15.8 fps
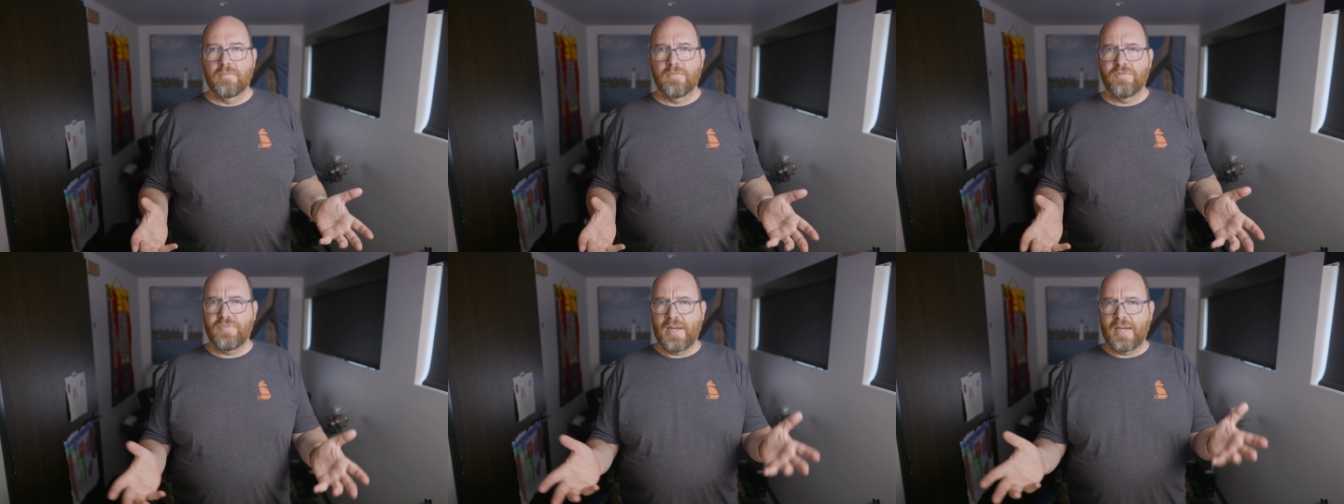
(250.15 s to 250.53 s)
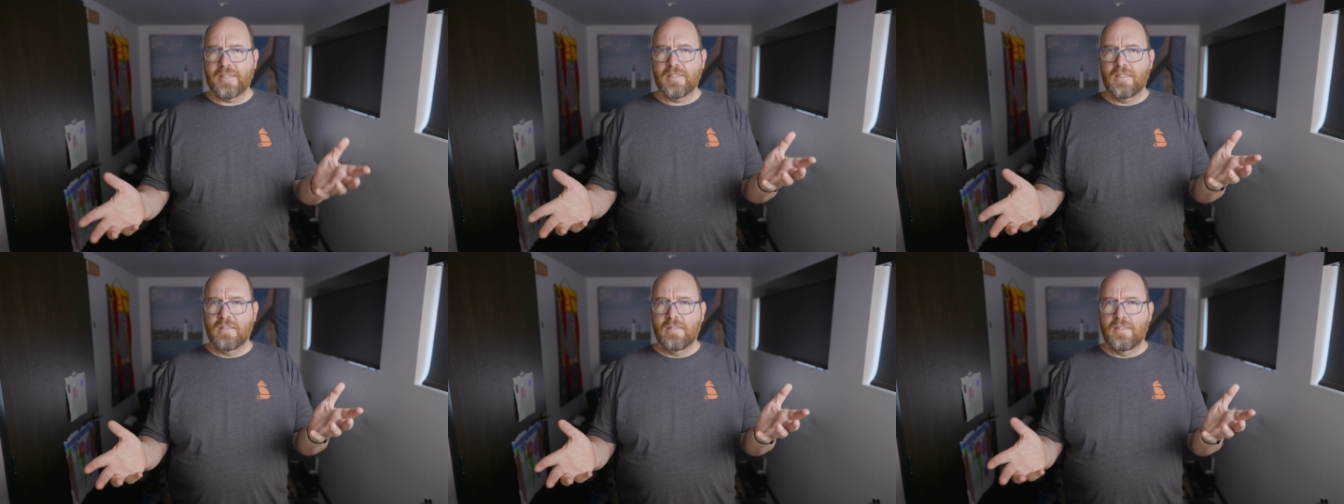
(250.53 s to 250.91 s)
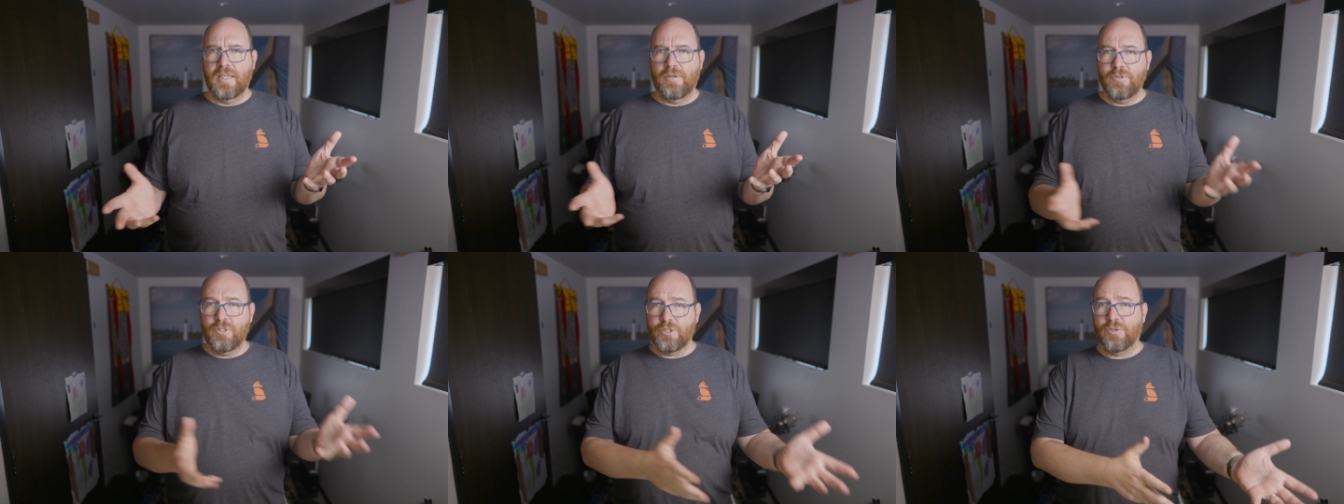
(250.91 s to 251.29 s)
In fact,
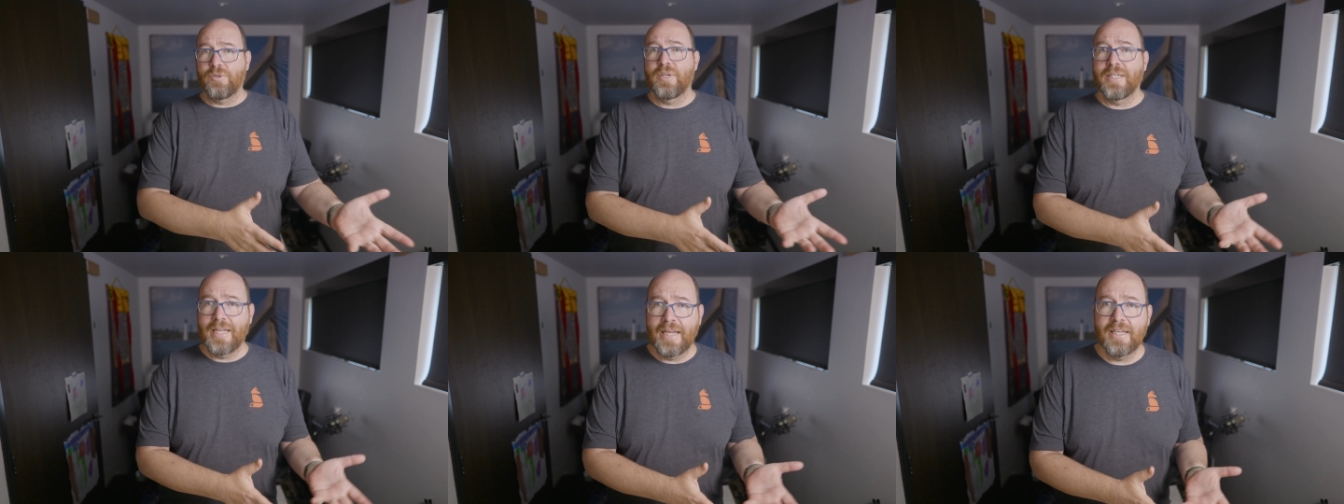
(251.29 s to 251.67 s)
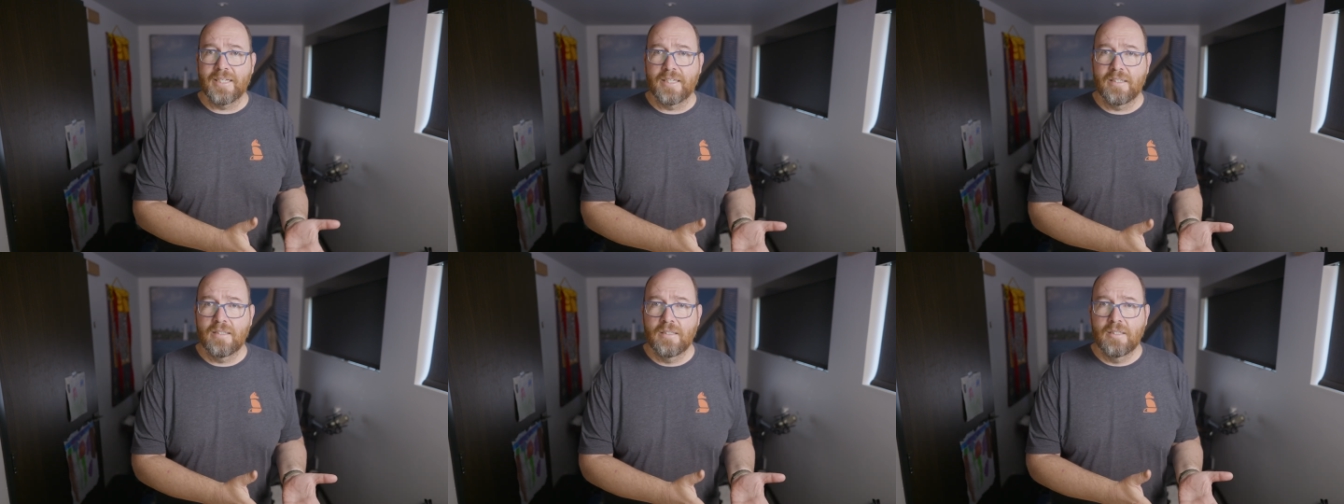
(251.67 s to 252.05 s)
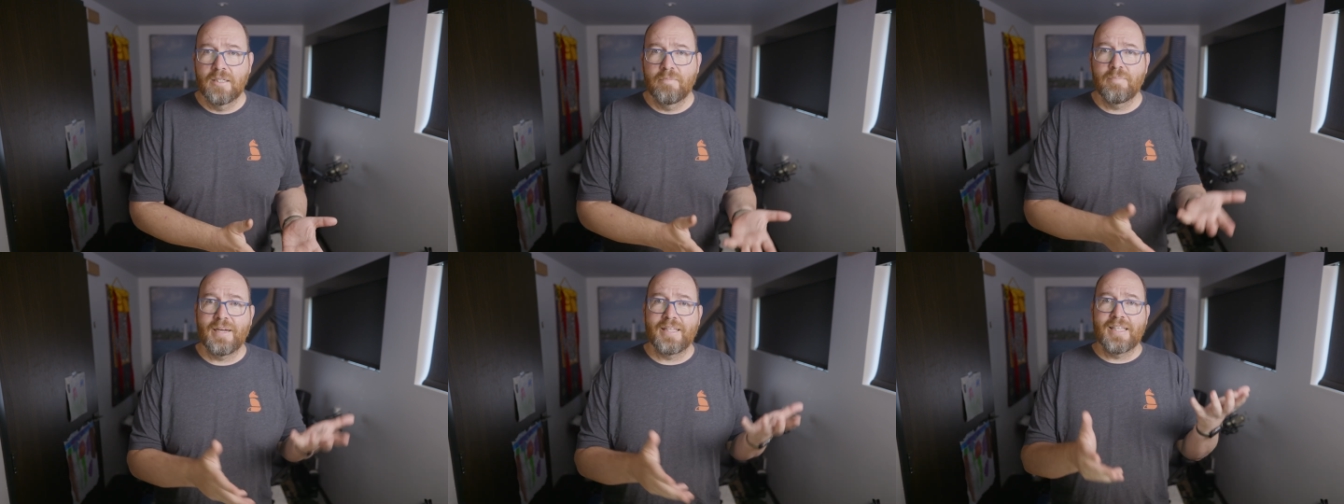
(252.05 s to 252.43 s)
it was created
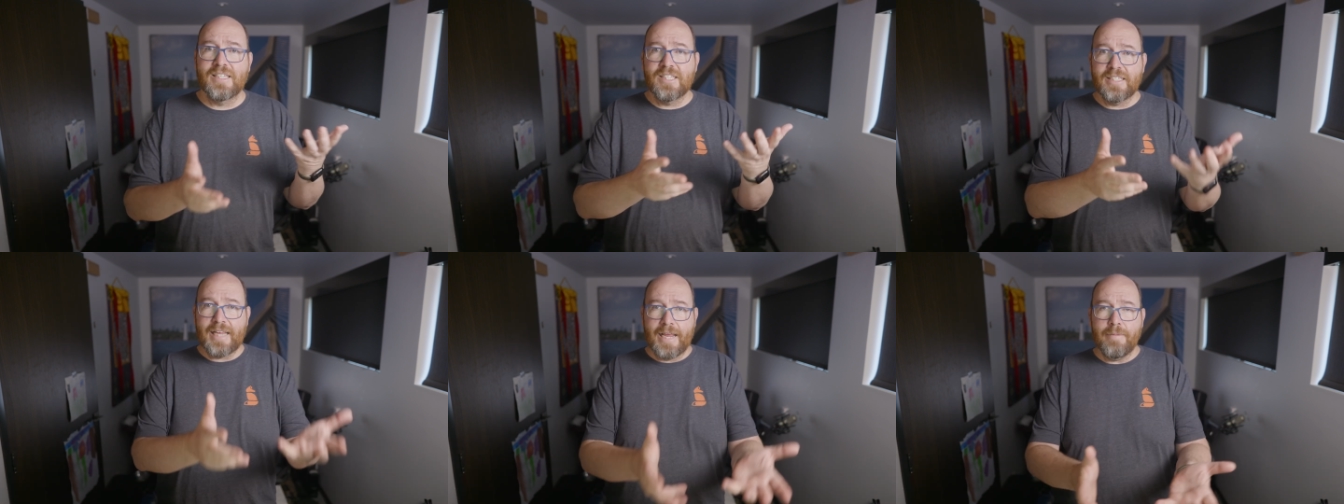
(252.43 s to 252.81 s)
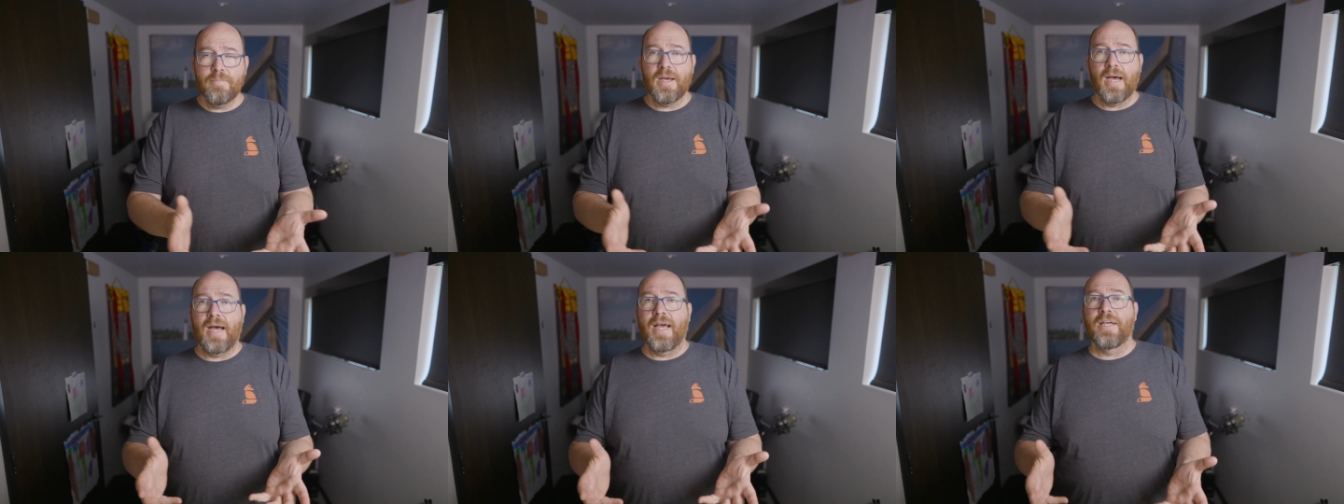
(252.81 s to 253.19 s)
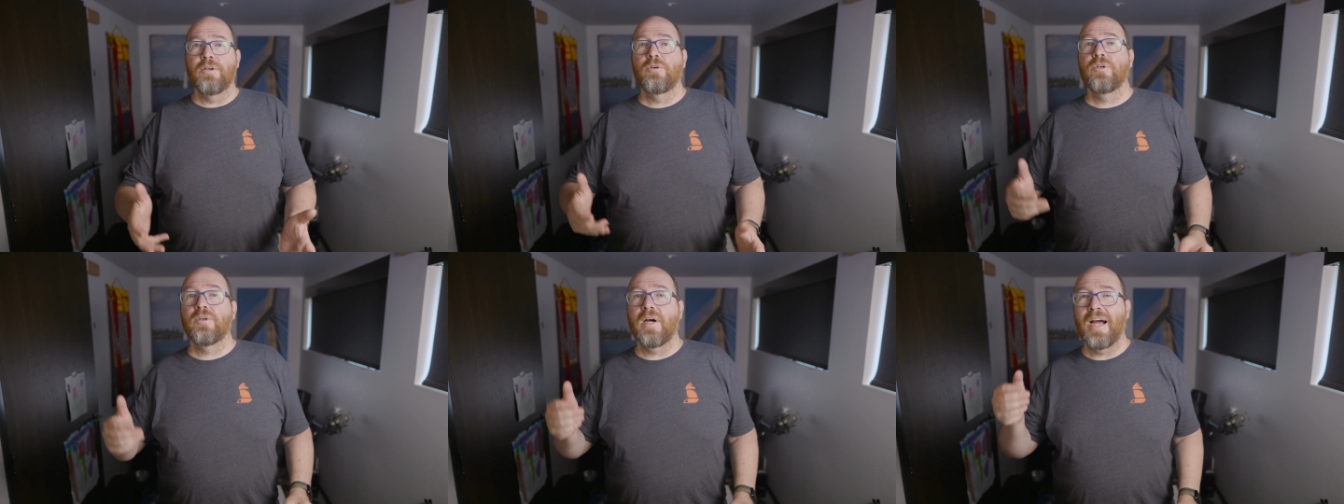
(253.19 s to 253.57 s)
by the same guy
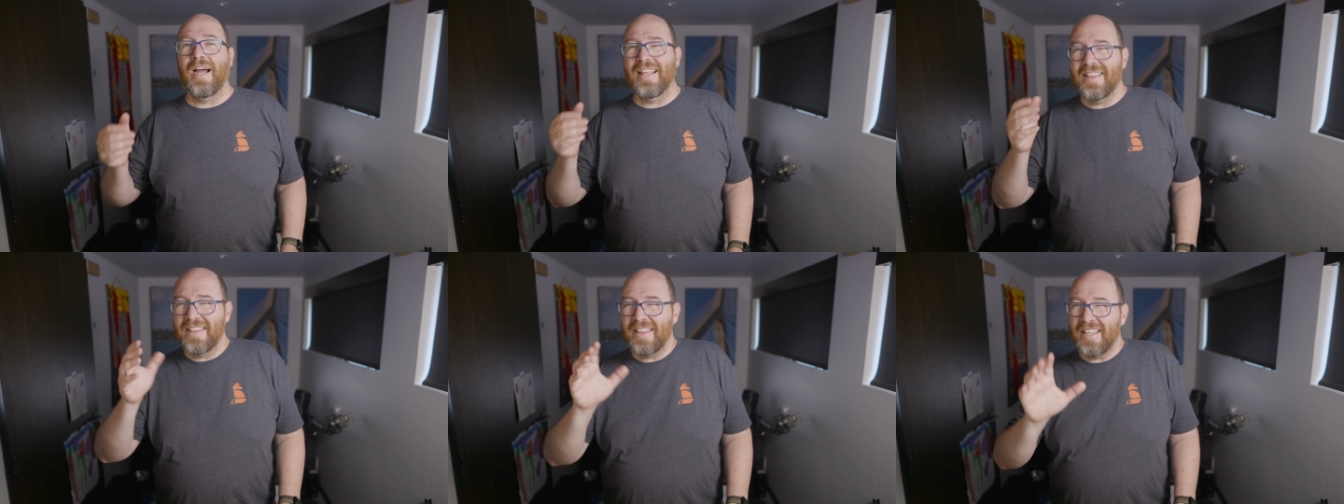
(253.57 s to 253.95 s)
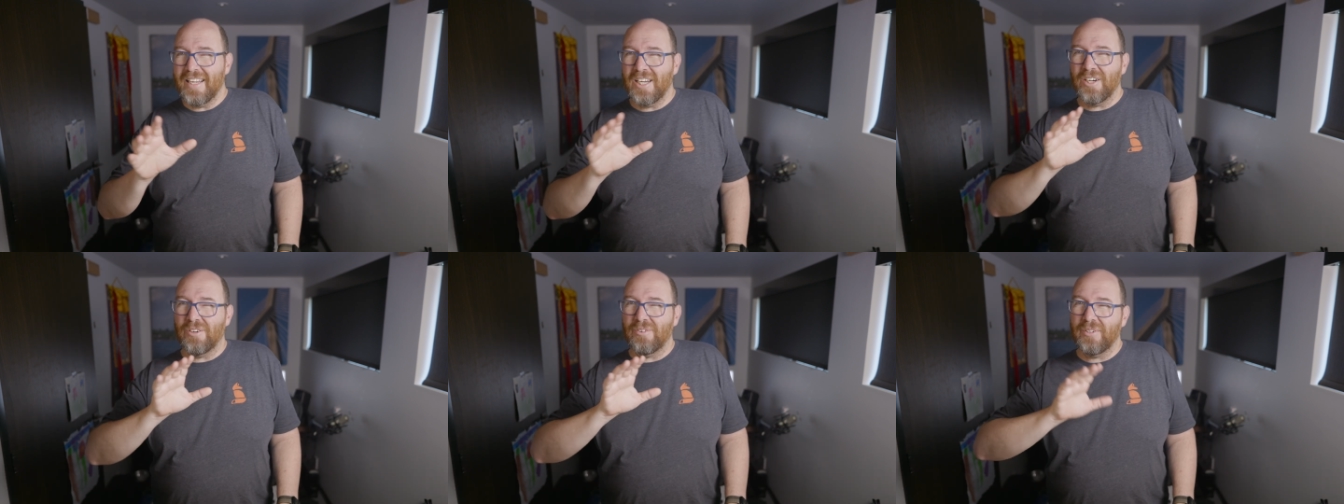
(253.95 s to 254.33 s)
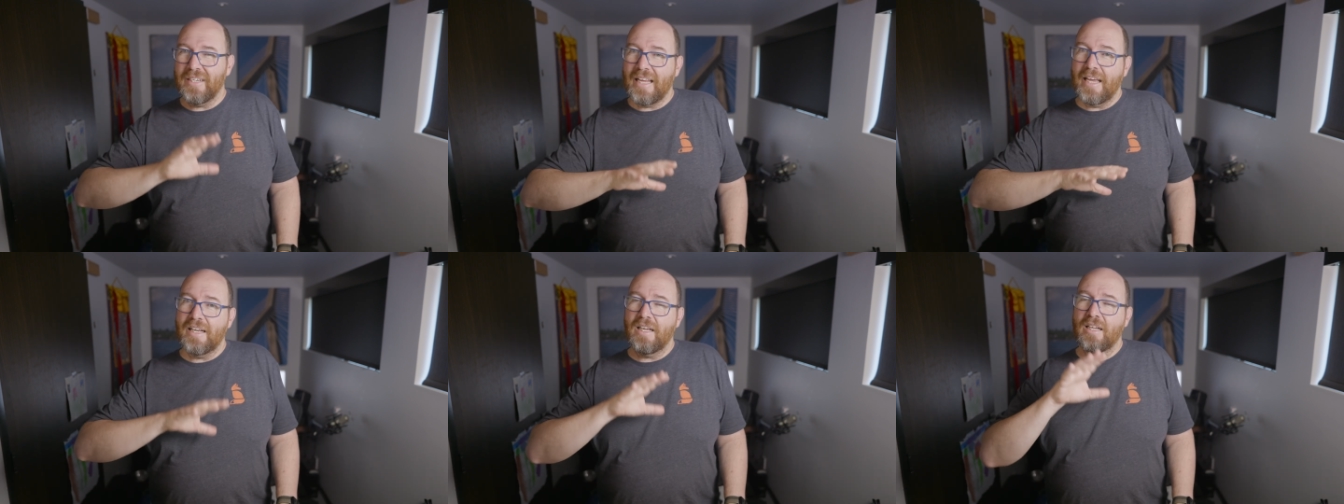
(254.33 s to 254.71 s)
who I think
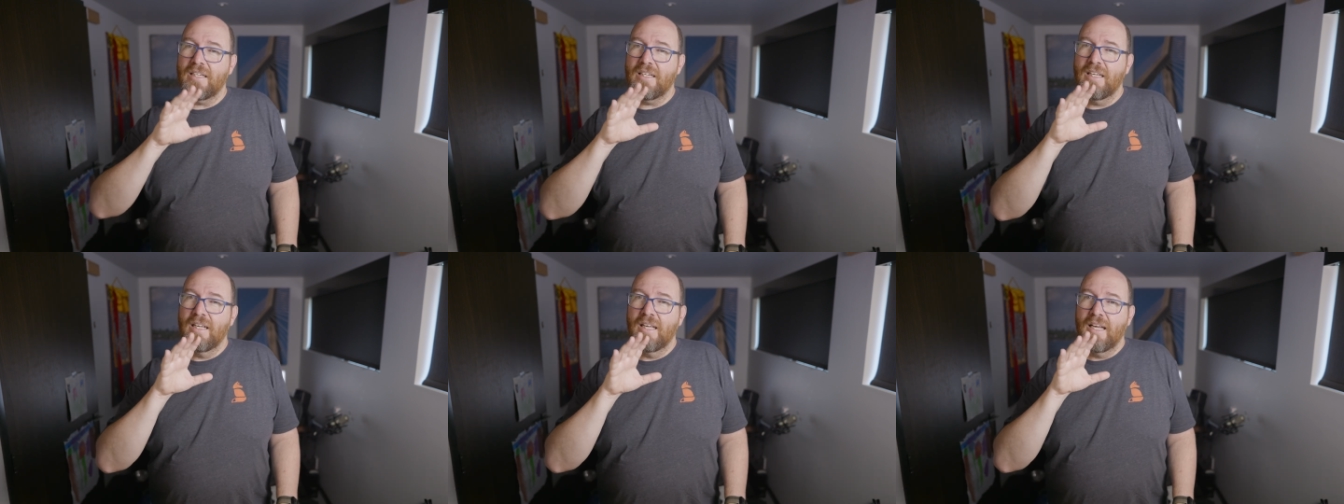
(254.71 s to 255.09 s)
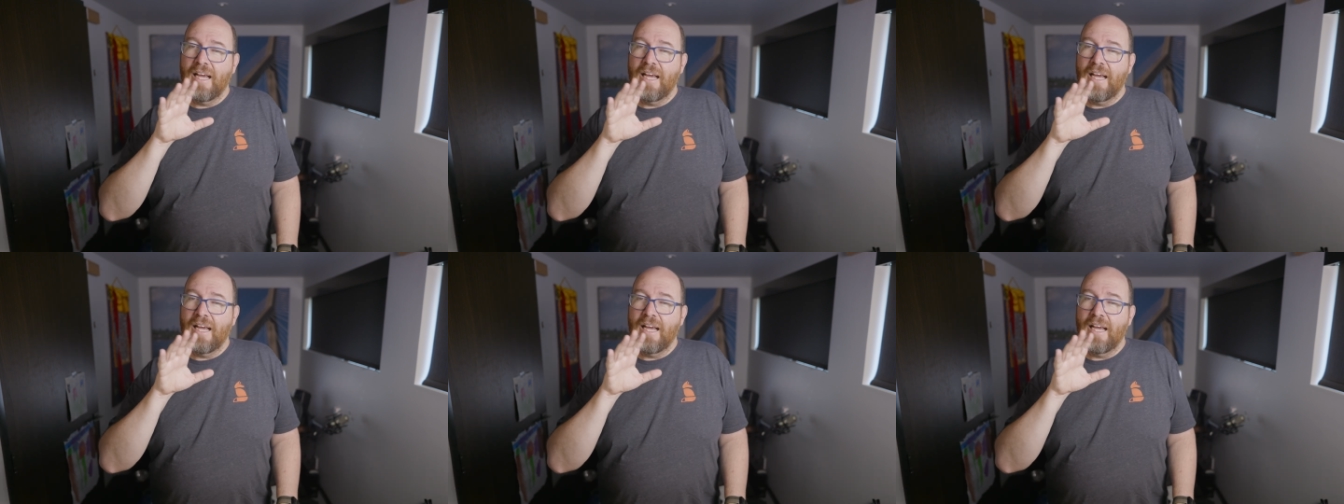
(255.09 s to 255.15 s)
created